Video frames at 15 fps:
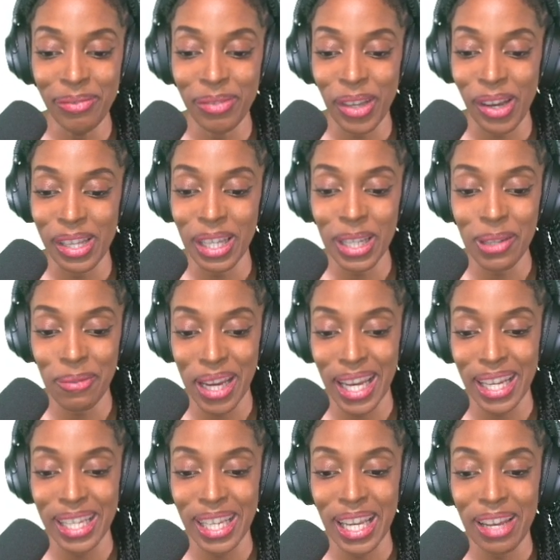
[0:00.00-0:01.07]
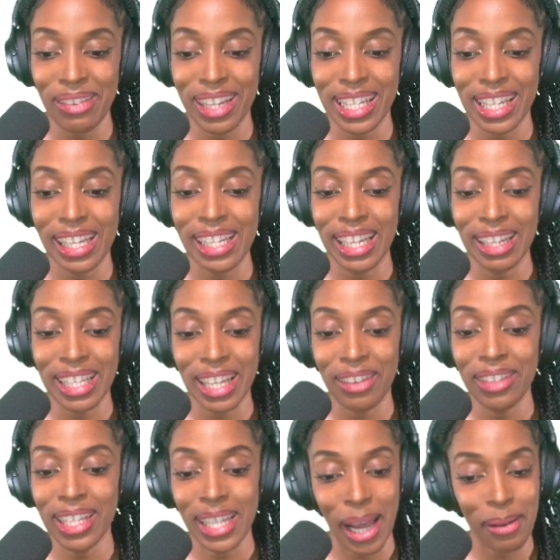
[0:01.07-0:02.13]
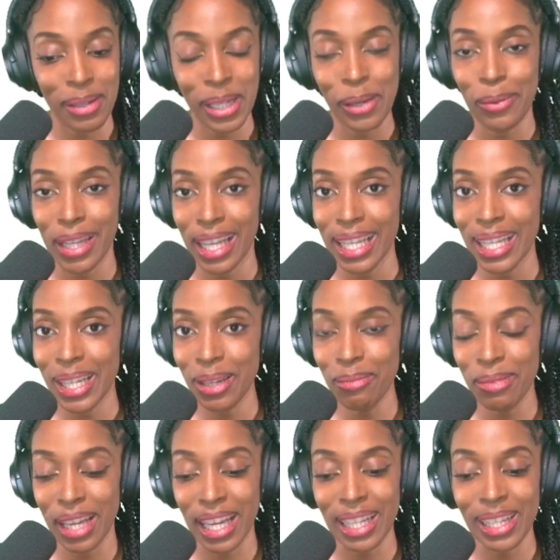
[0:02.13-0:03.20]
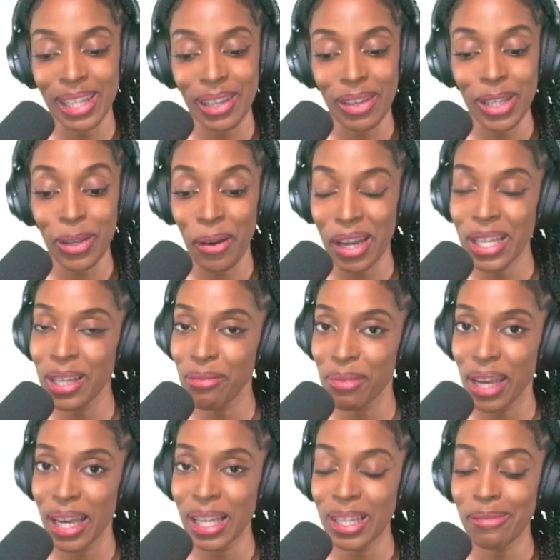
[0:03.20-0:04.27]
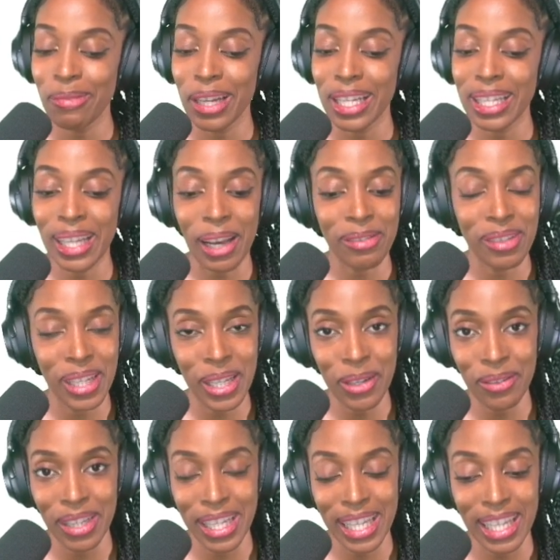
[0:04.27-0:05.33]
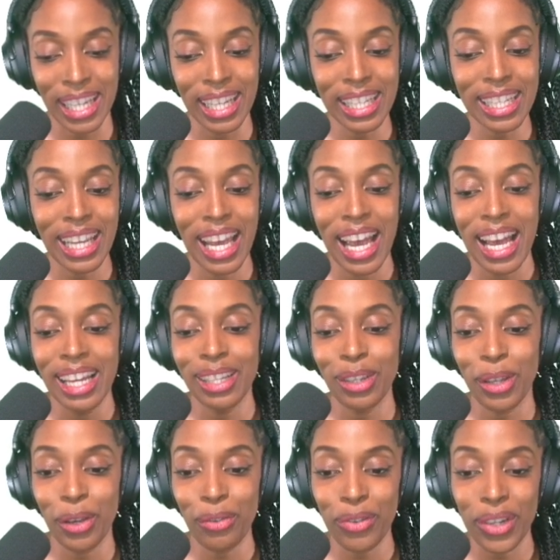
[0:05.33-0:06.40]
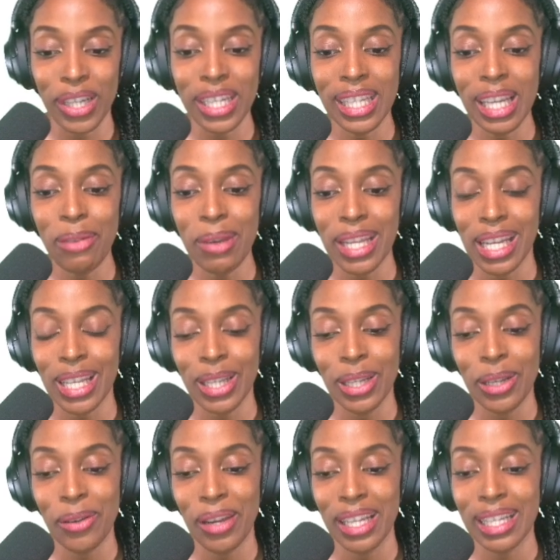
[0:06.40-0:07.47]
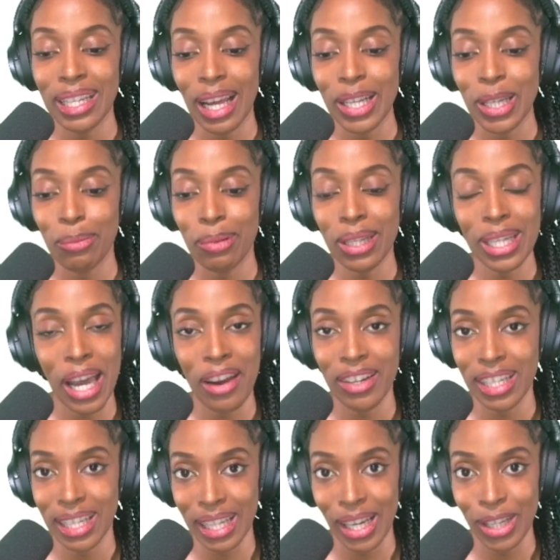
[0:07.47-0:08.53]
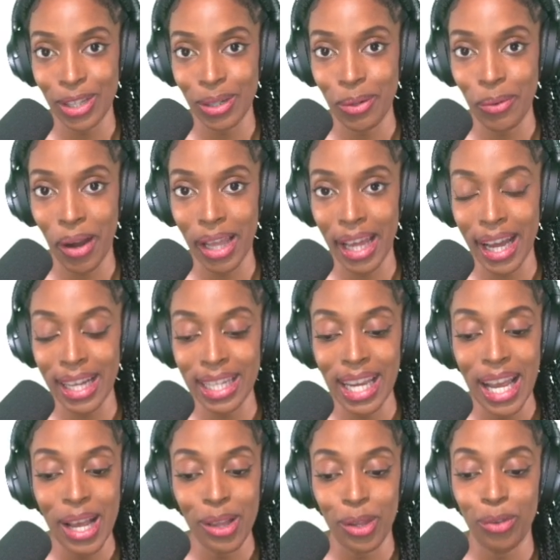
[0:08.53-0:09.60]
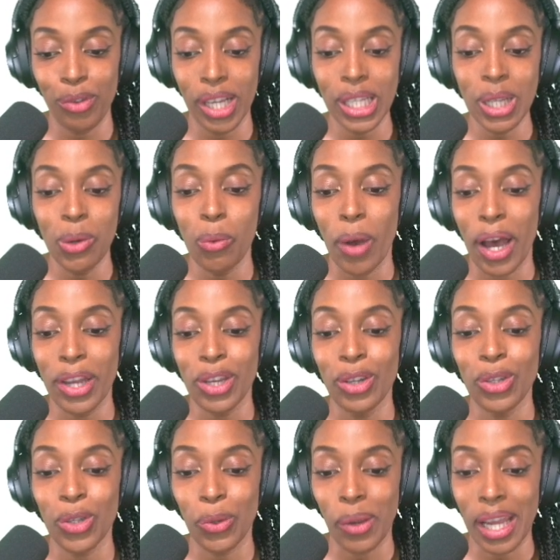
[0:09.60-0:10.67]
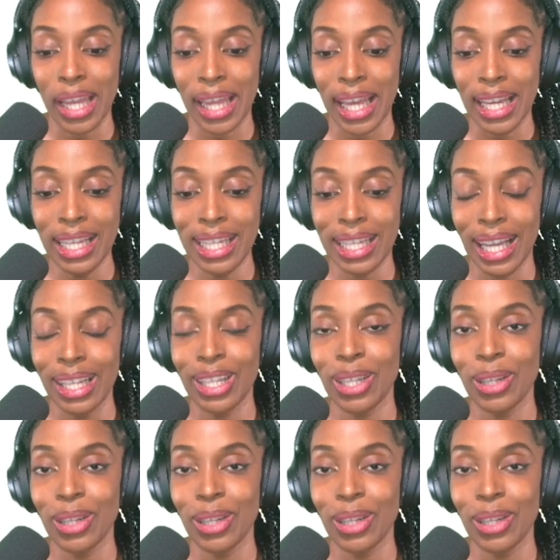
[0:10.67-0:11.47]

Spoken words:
on this page, they give us a list of steps that we need to complete. So it's quite a bit, but it's definitely worth it. So the first thing we need to do is set up a Terra Station wallet. The reason why you're doing this is so